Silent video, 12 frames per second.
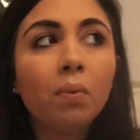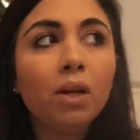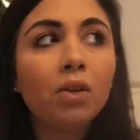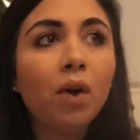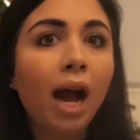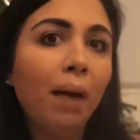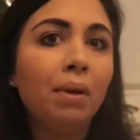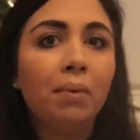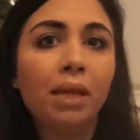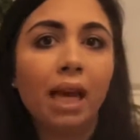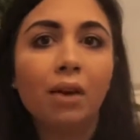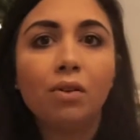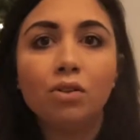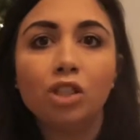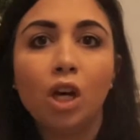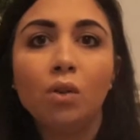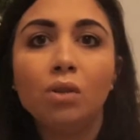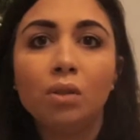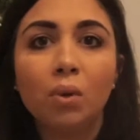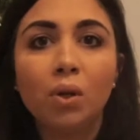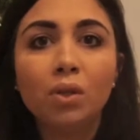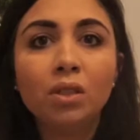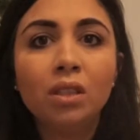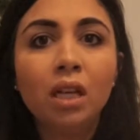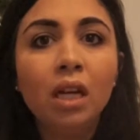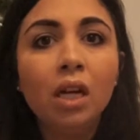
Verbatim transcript: when you're happy with how your childhood was,